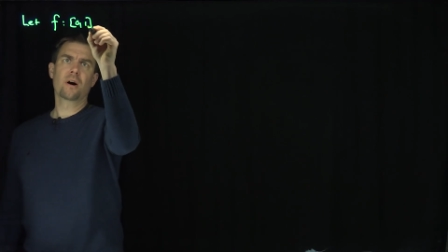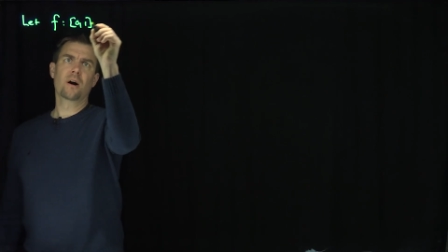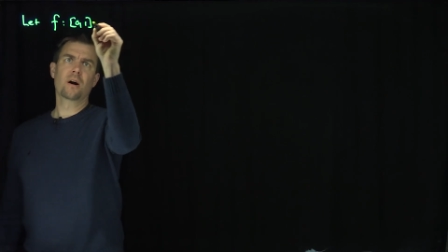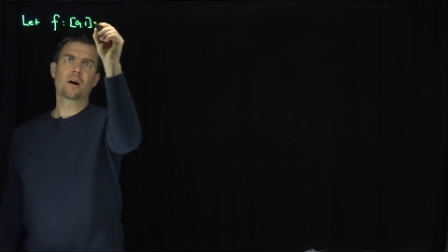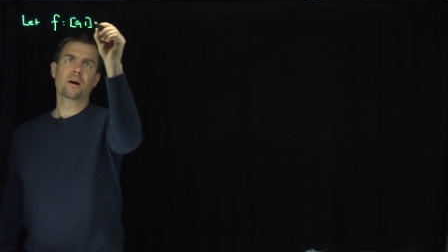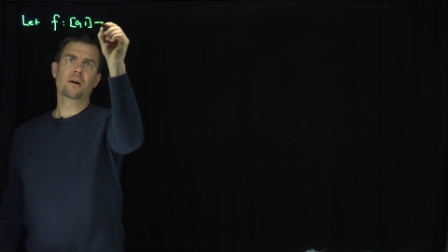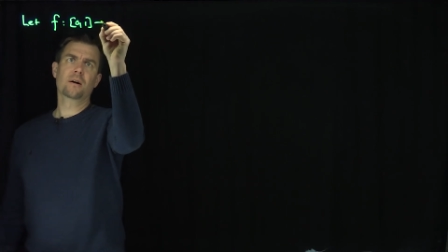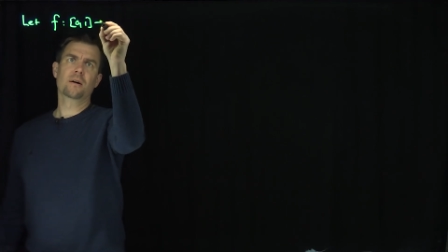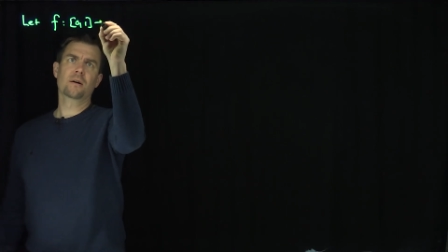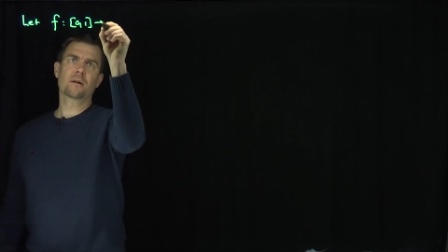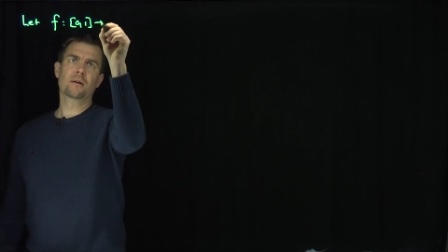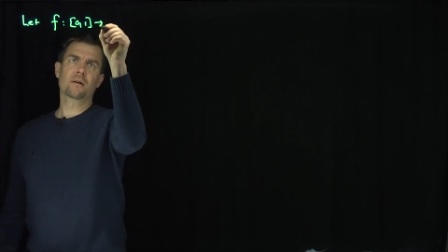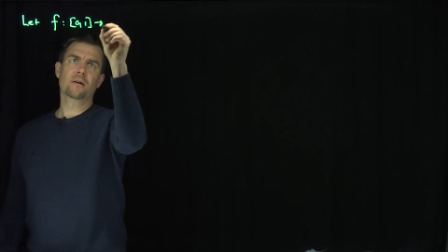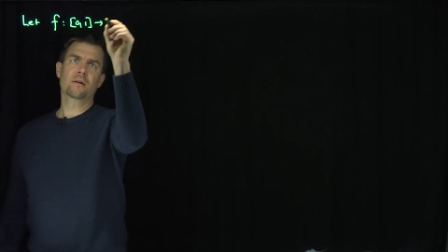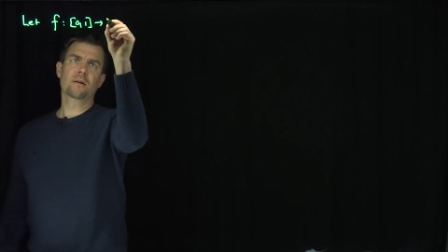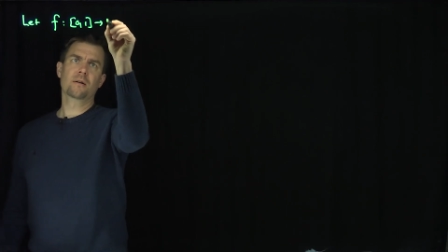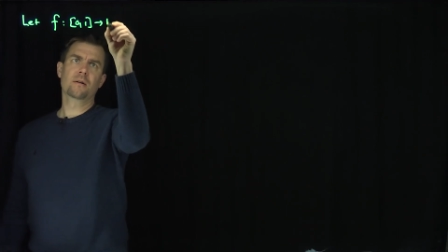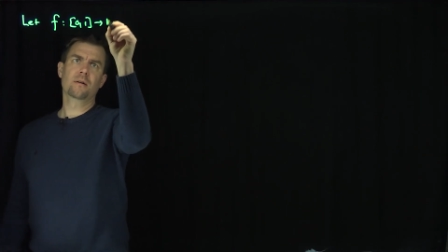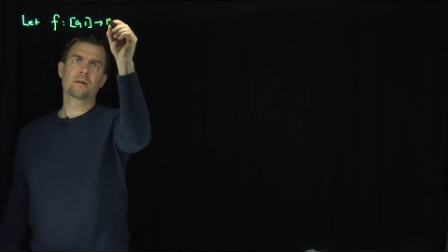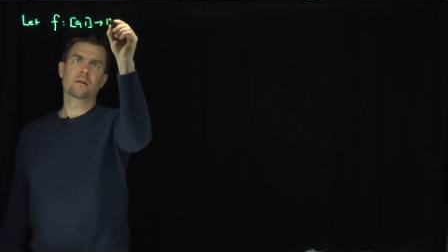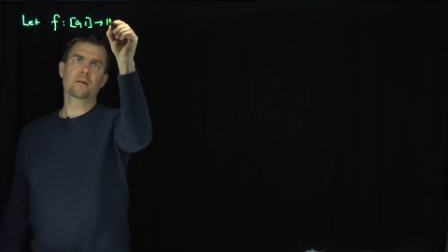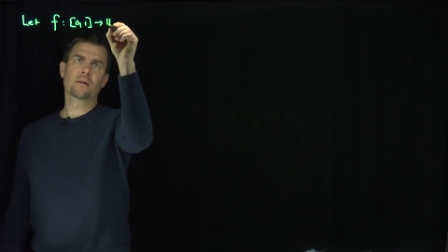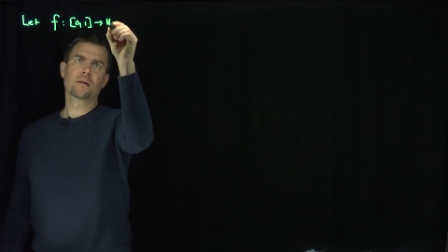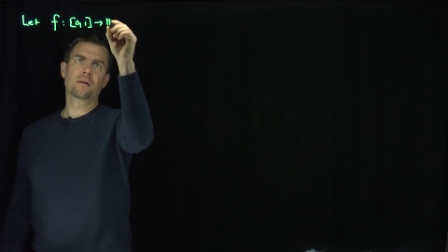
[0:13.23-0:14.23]
R
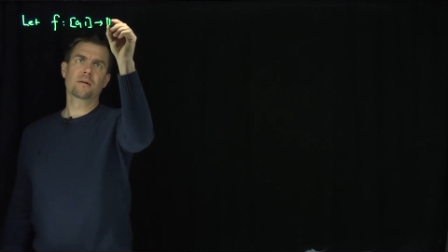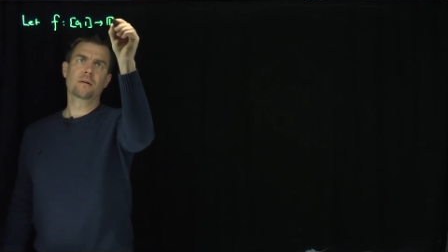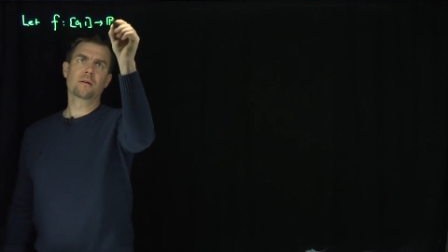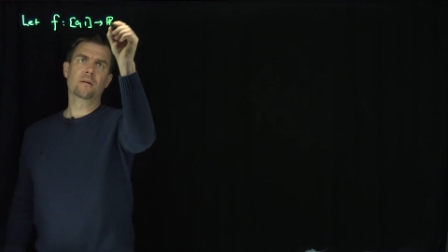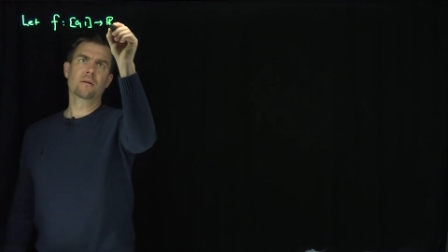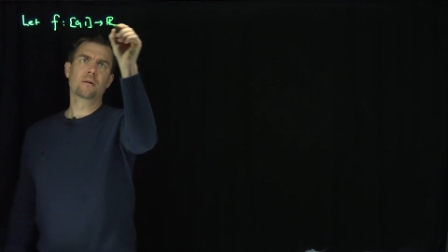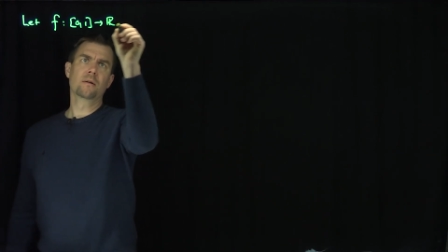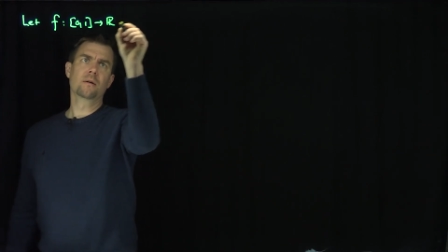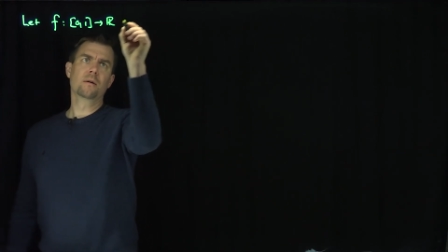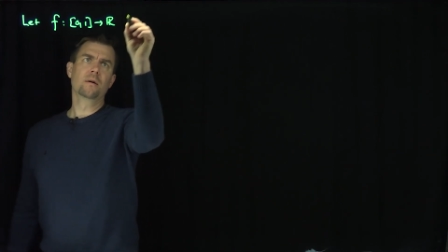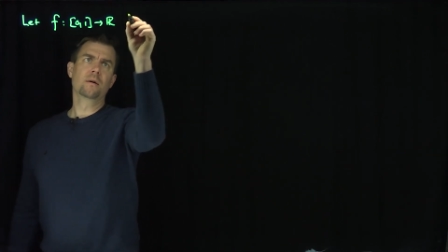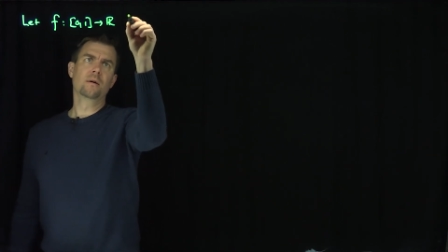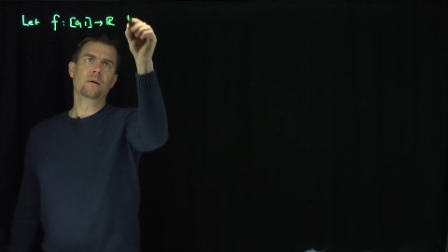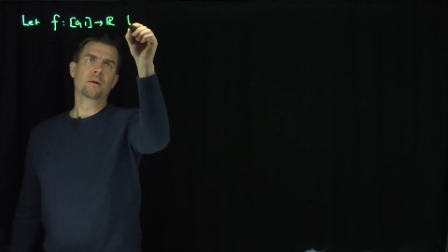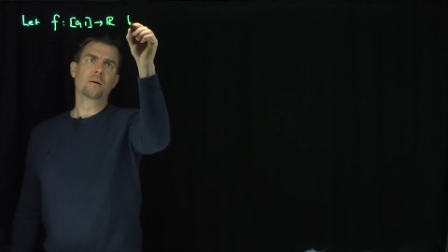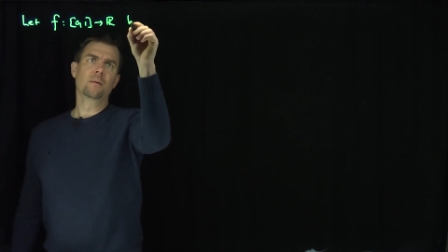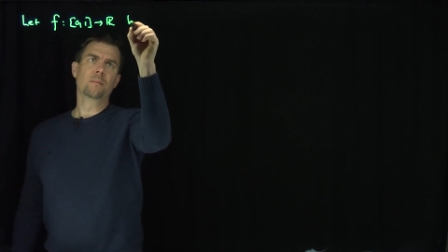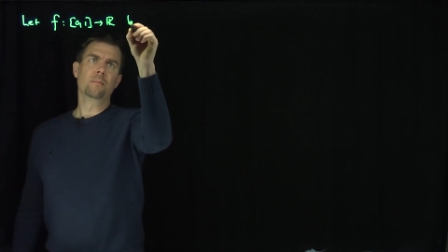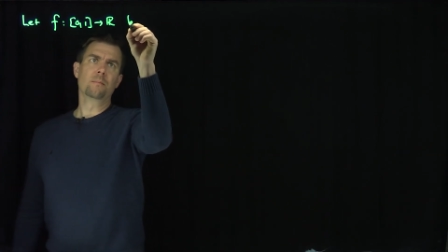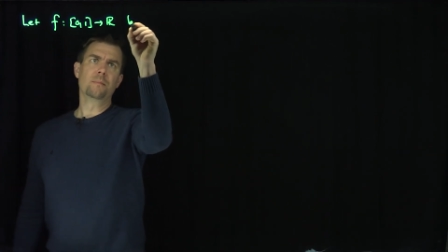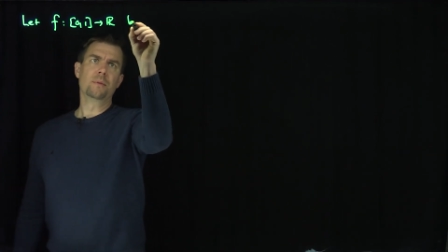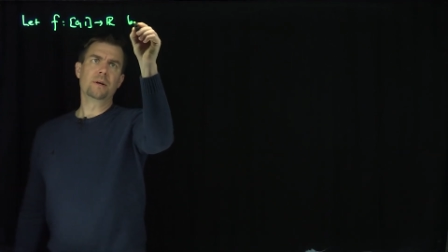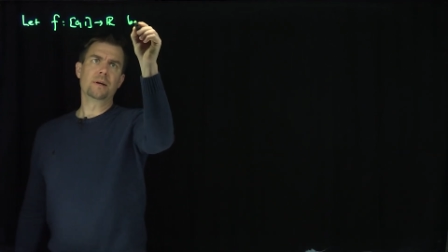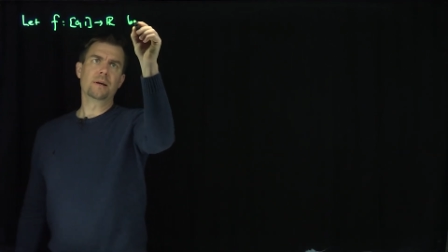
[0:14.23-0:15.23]

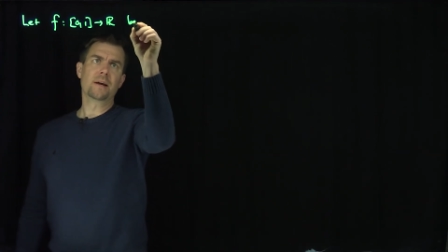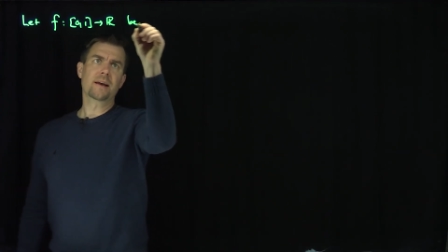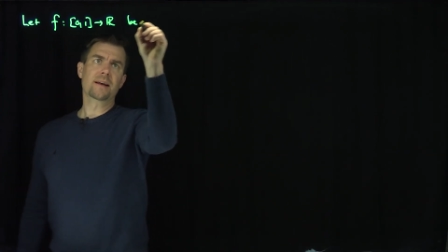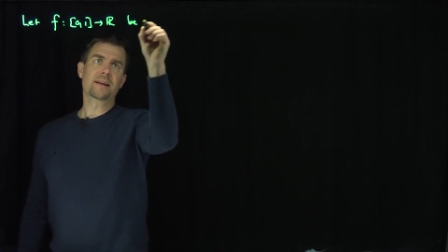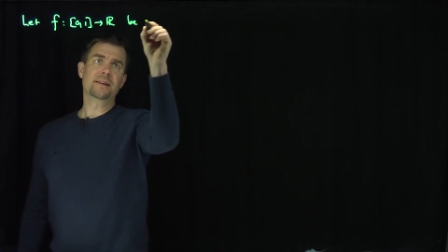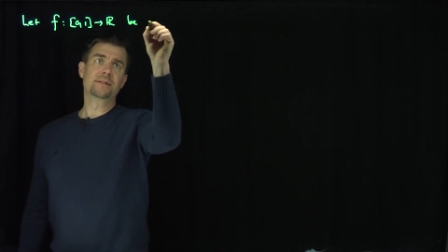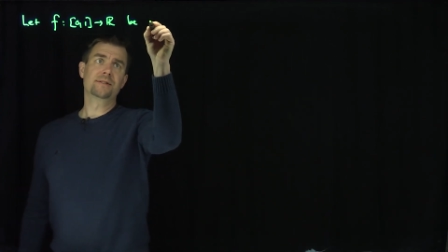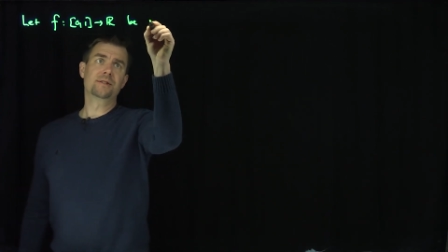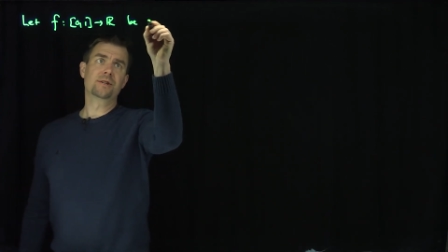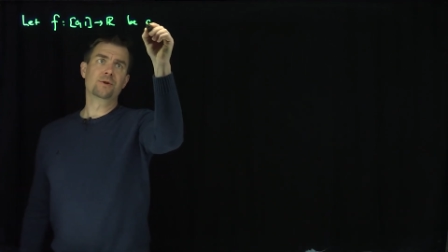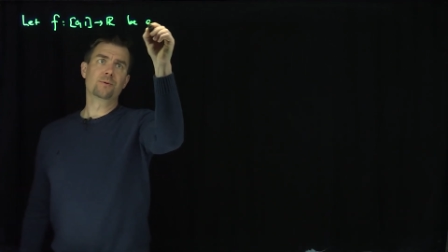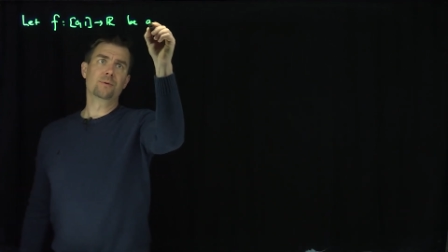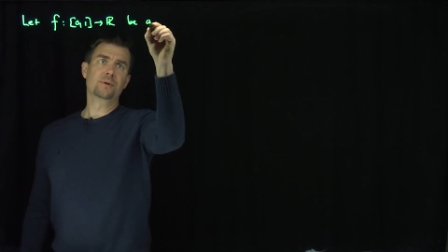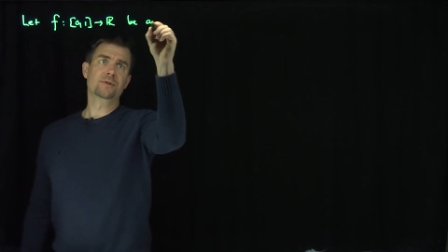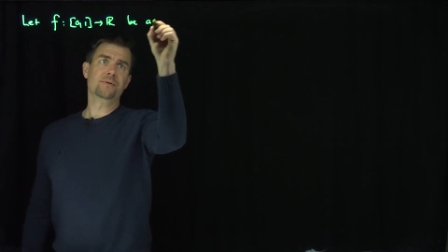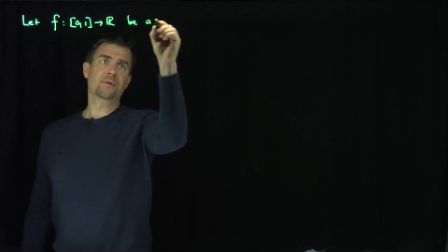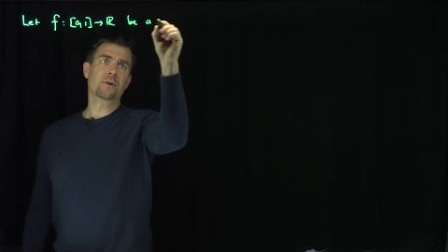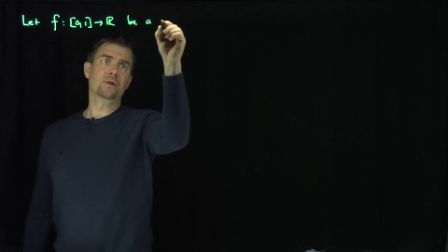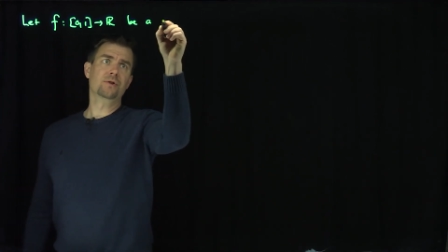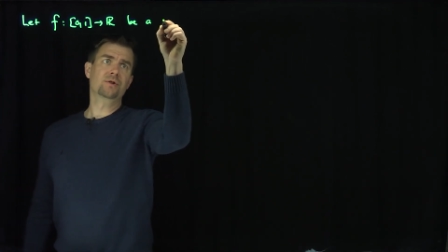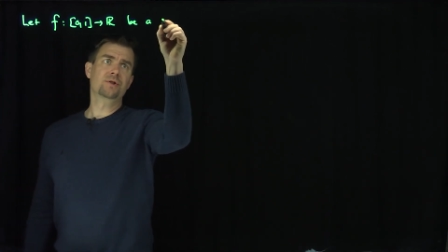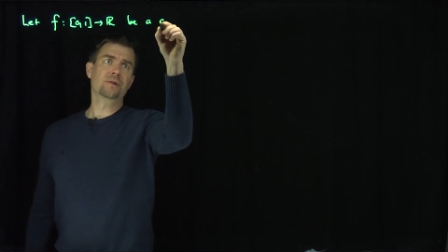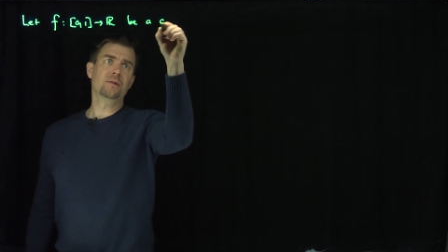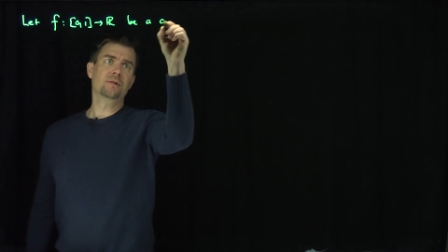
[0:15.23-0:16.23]
be a continuous
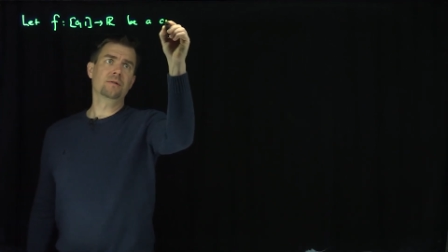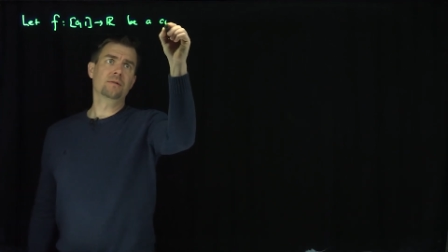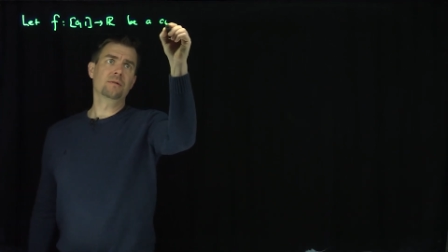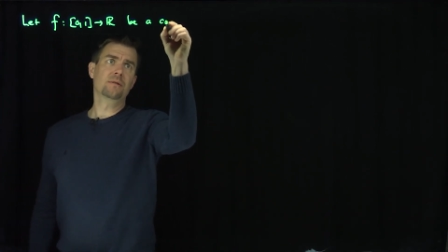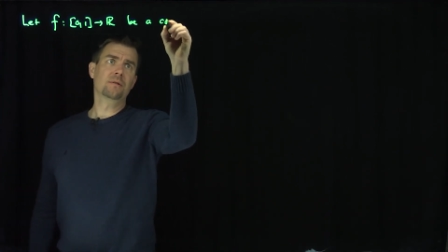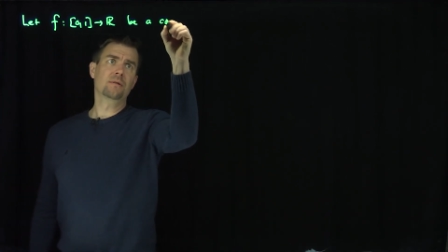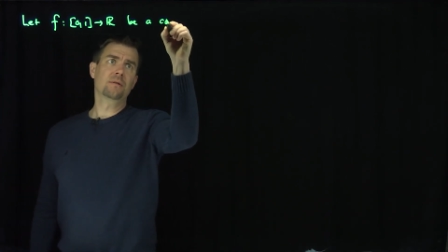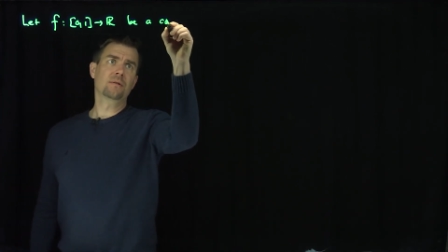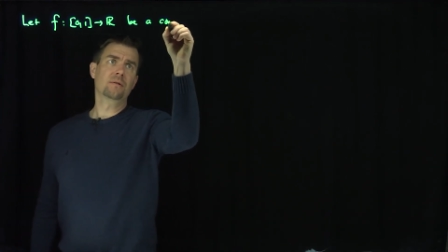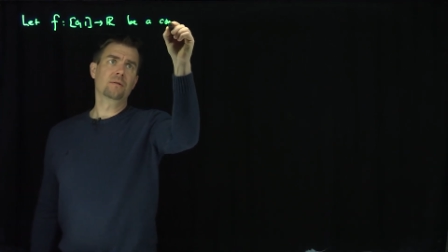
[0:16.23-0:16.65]
function.